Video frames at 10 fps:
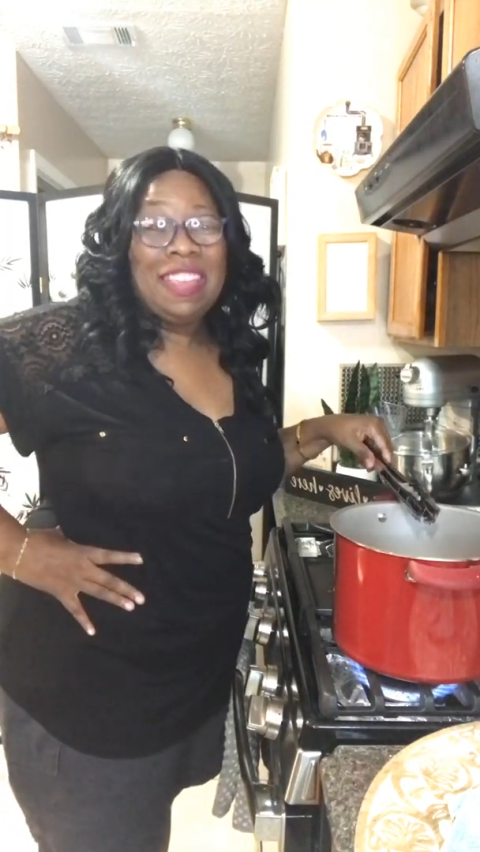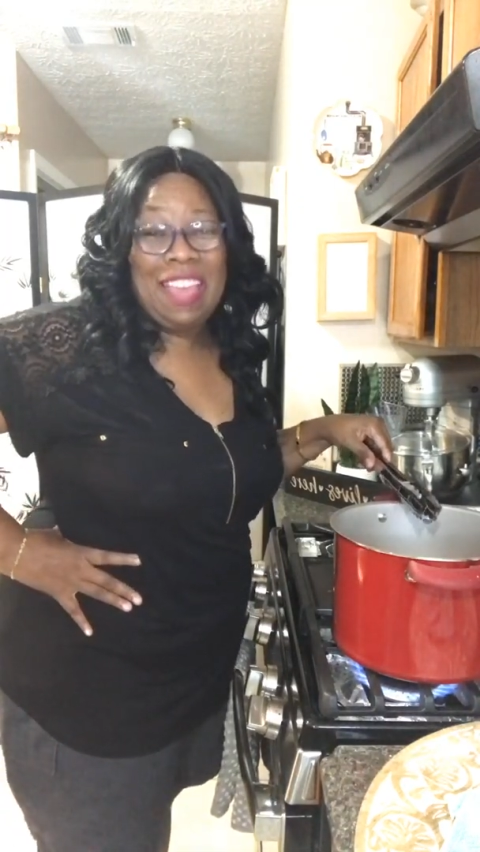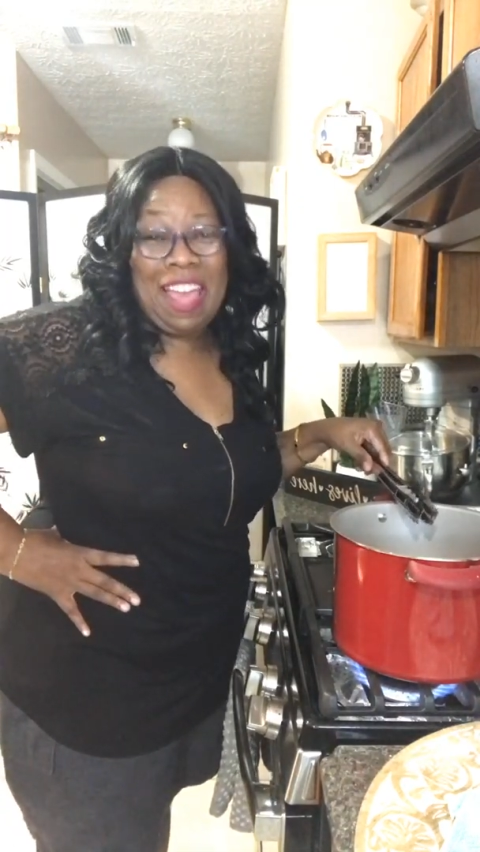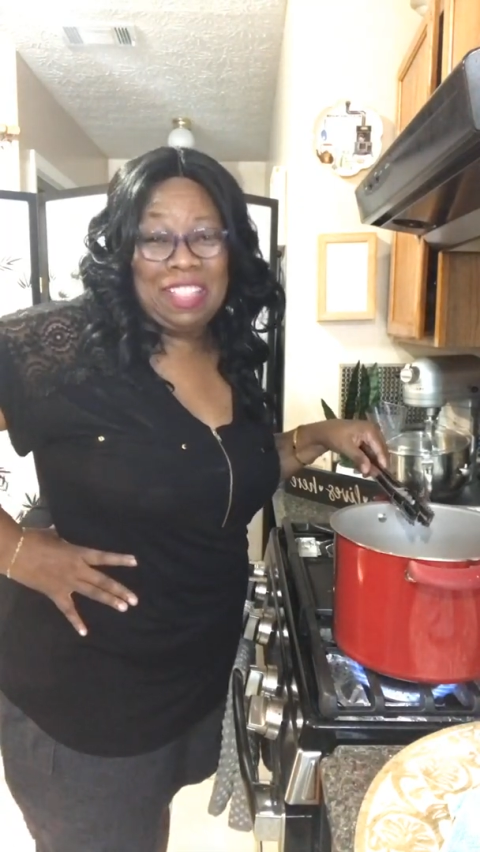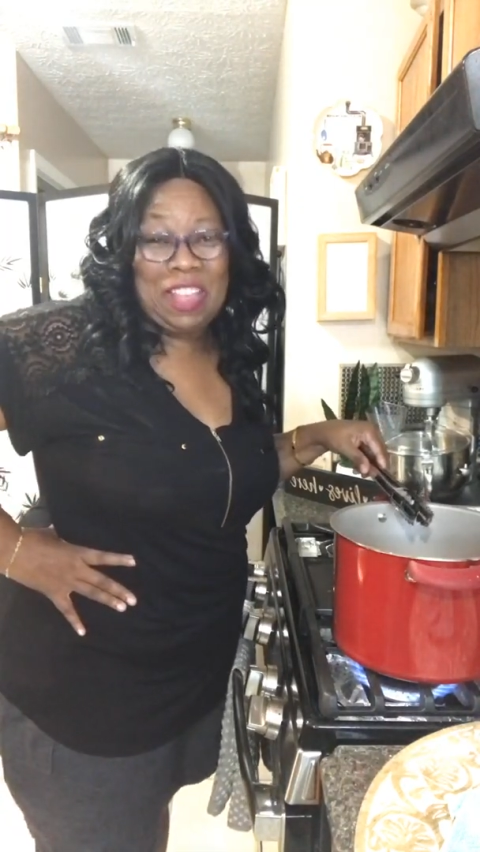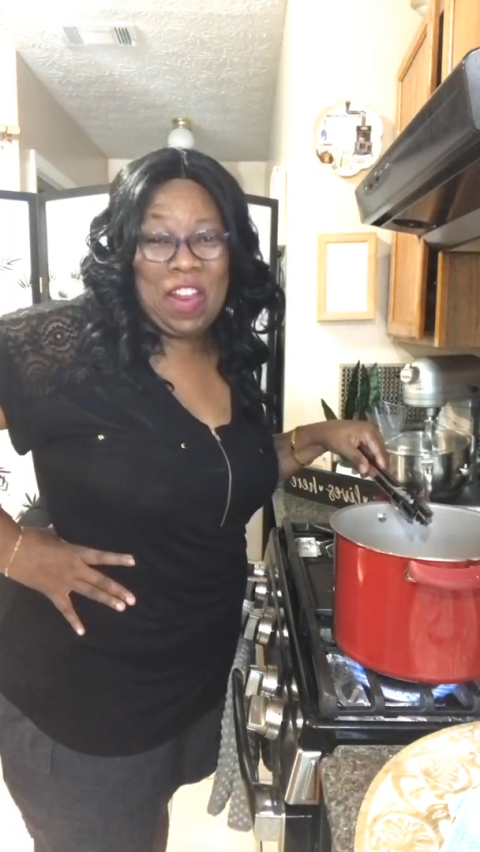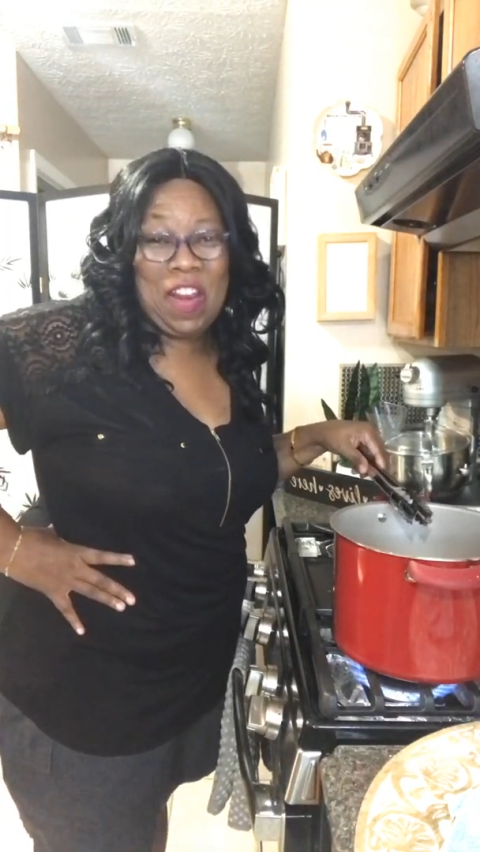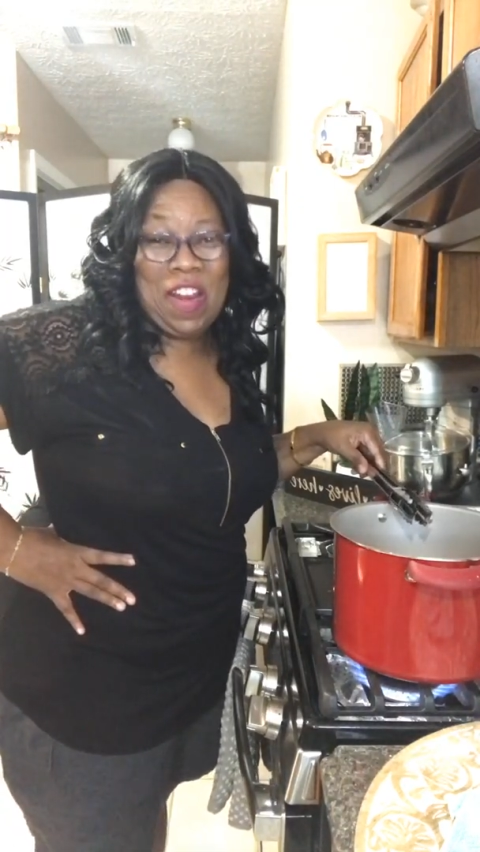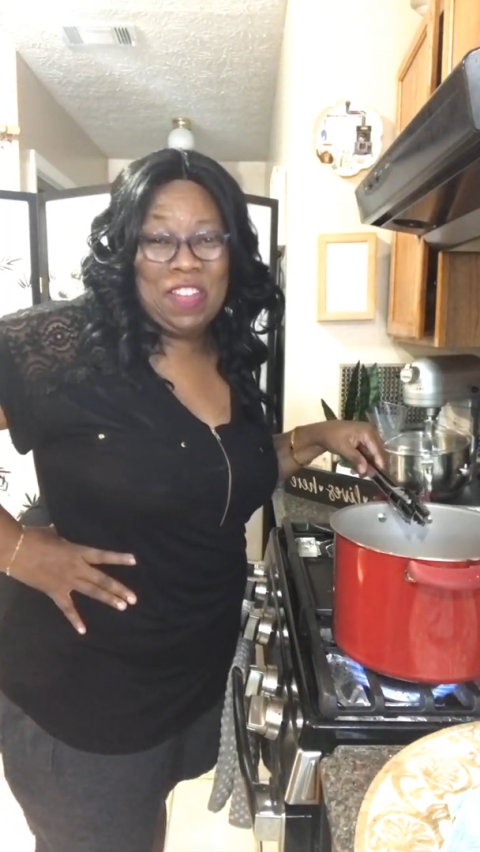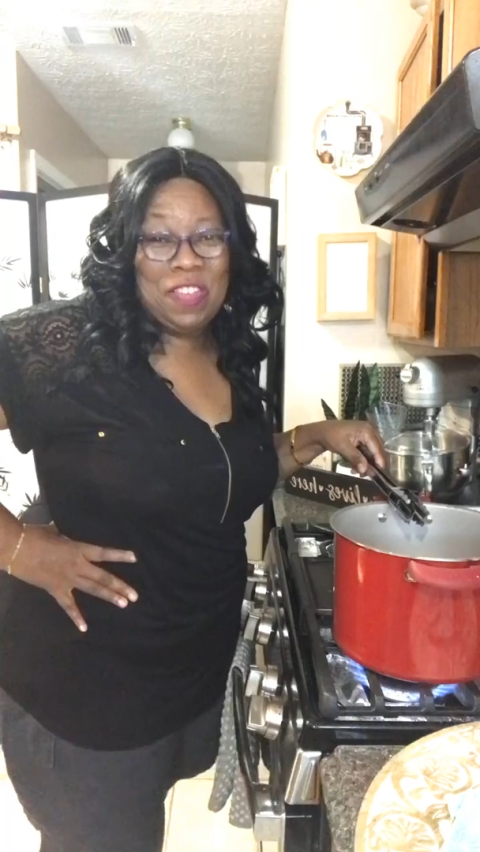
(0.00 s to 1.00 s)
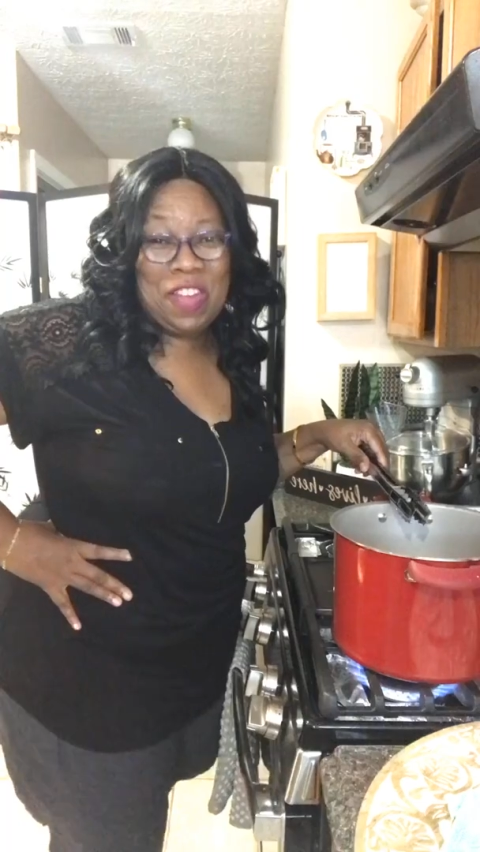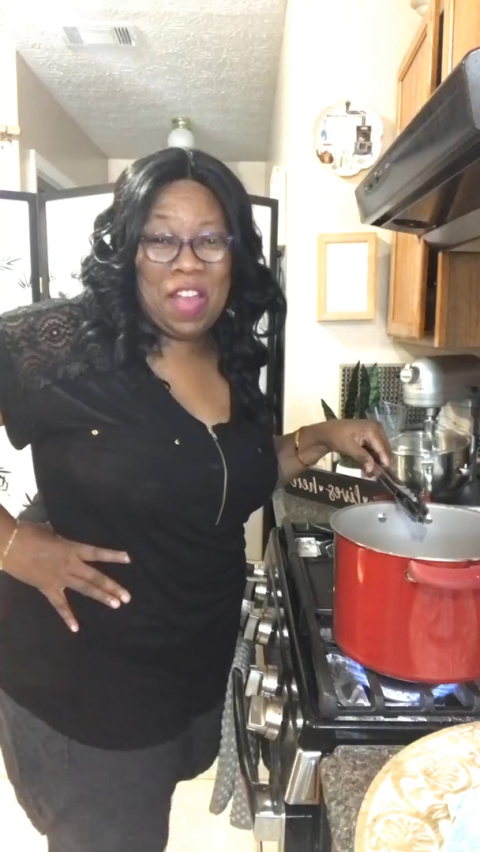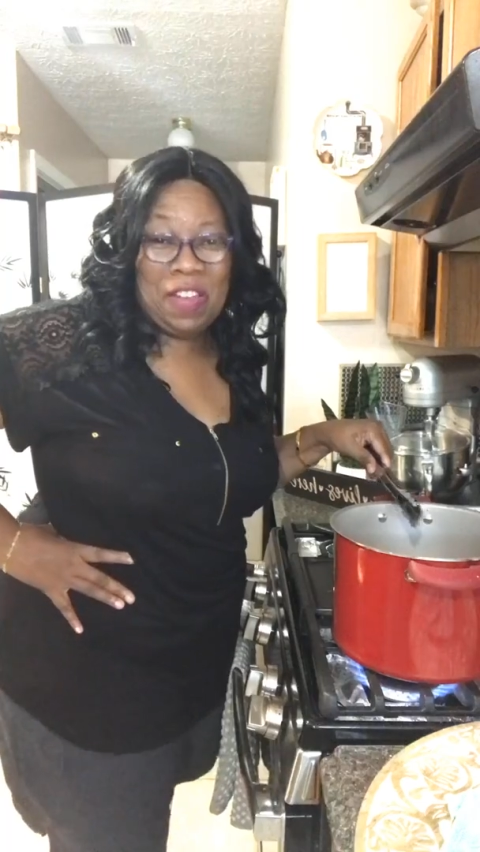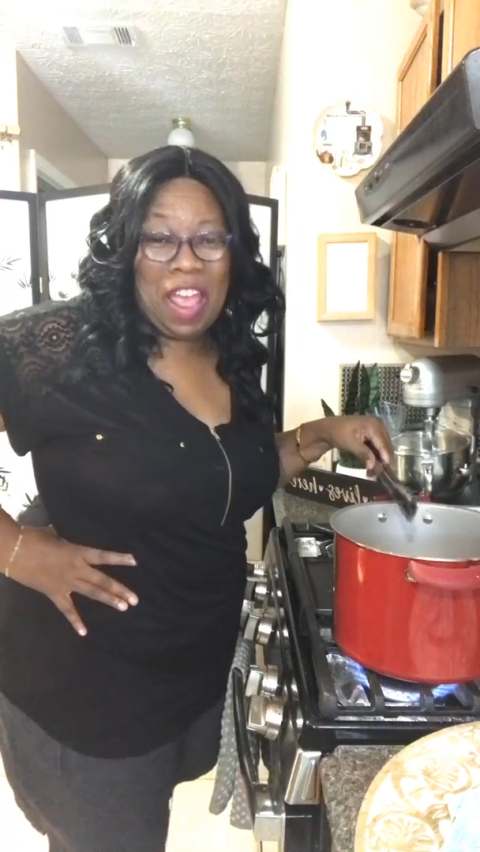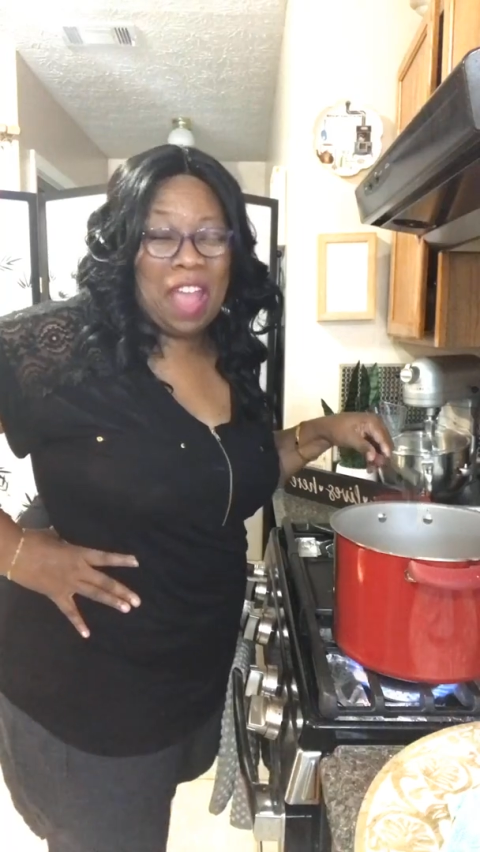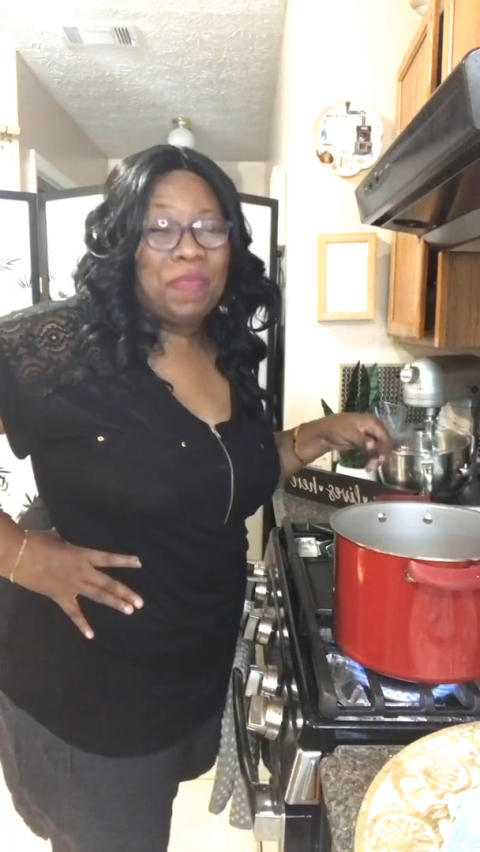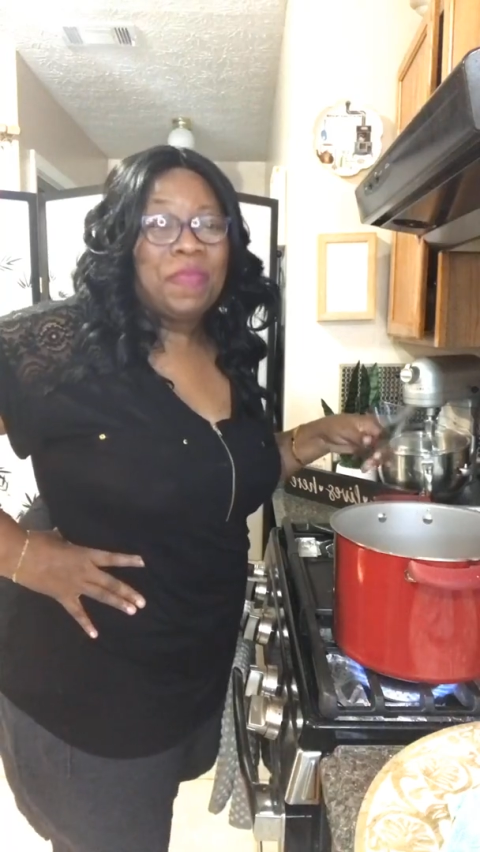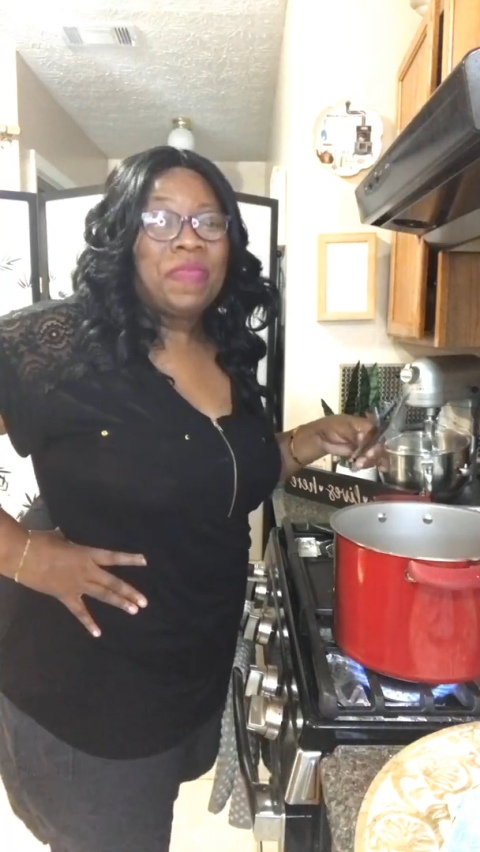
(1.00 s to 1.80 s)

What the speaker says: Yes, girl. You know that.